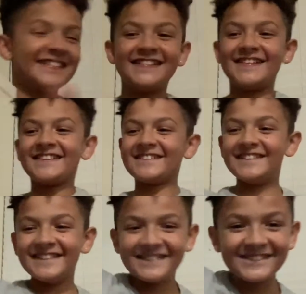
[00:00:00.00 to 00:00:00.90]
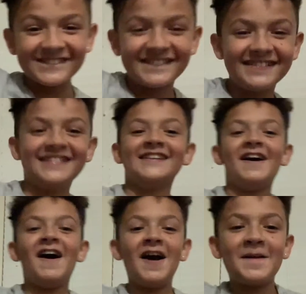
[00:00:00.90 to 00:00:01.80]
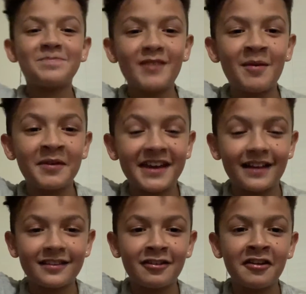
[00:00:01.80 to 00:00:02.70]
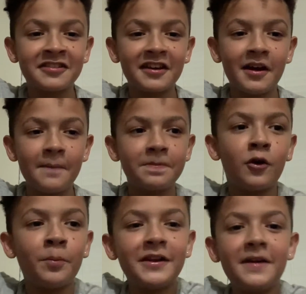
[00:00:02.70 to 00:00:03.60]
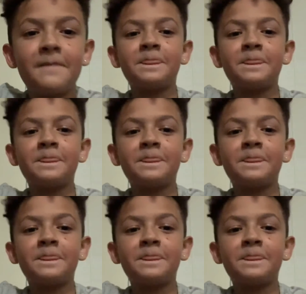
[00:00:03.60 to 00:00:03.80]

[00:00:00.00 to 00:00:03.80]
2. Finally. Oh, all right. I'm going to get this all set up, open it,